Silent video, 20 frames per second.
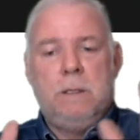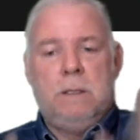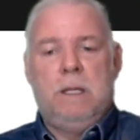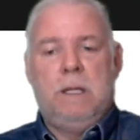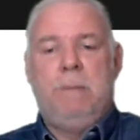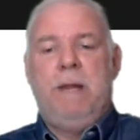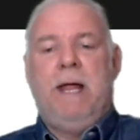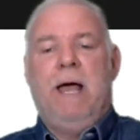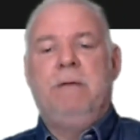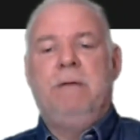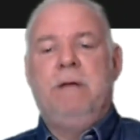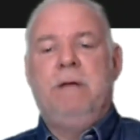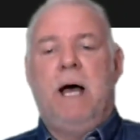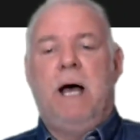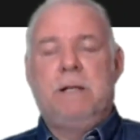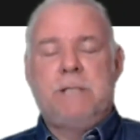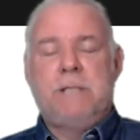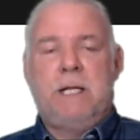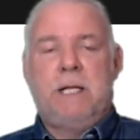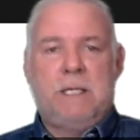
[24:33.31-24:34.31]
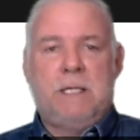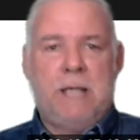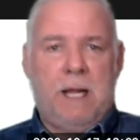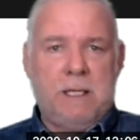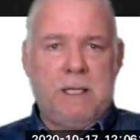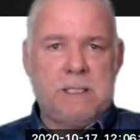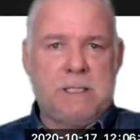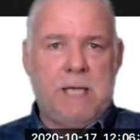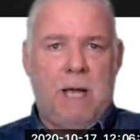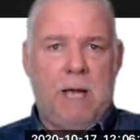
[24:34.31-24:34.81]
Let me have it. I'll take the
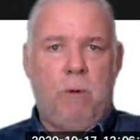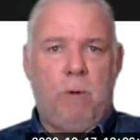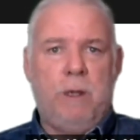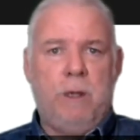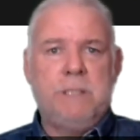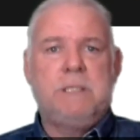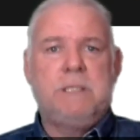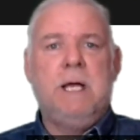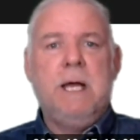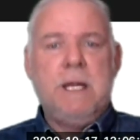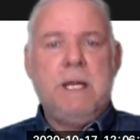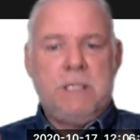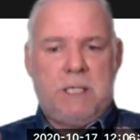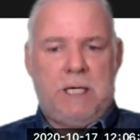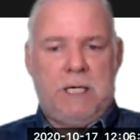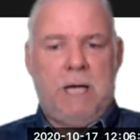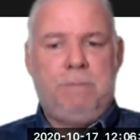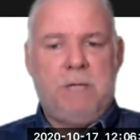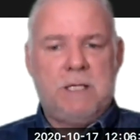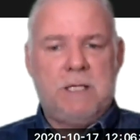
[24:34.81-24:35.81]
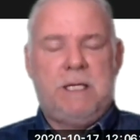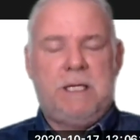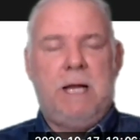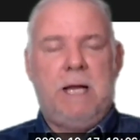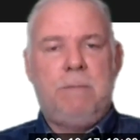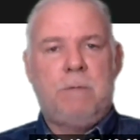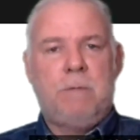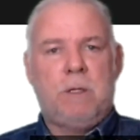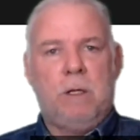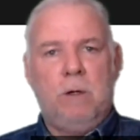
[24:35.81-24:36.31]
Dallas Cowboys to keep this
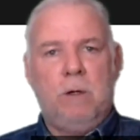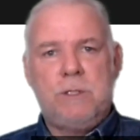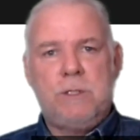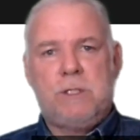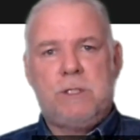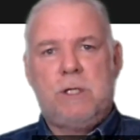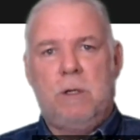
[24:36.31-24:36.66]
game close,